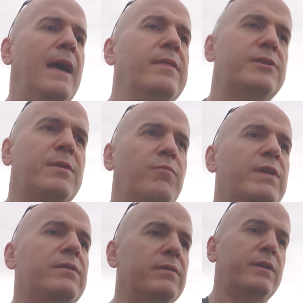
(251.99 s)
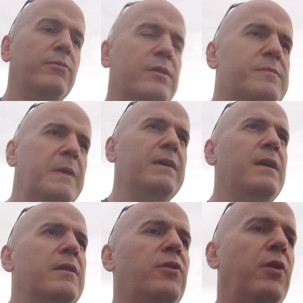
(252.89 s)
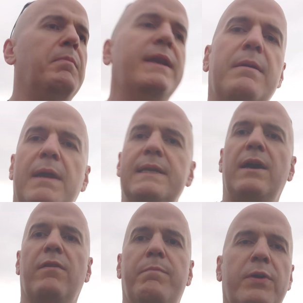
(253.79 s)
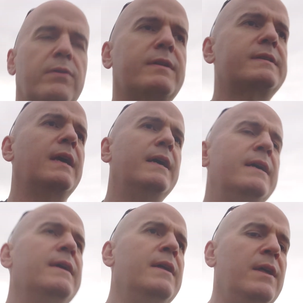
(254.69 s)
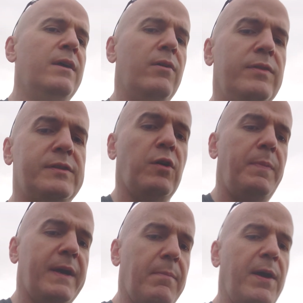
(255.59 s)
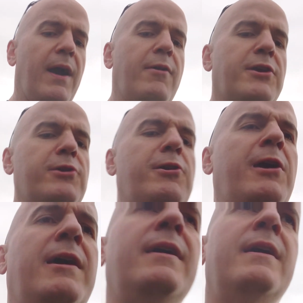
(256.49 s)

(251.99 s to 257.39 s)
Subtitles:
And there's some real, there's been a lot of money made out of books on the topic about how you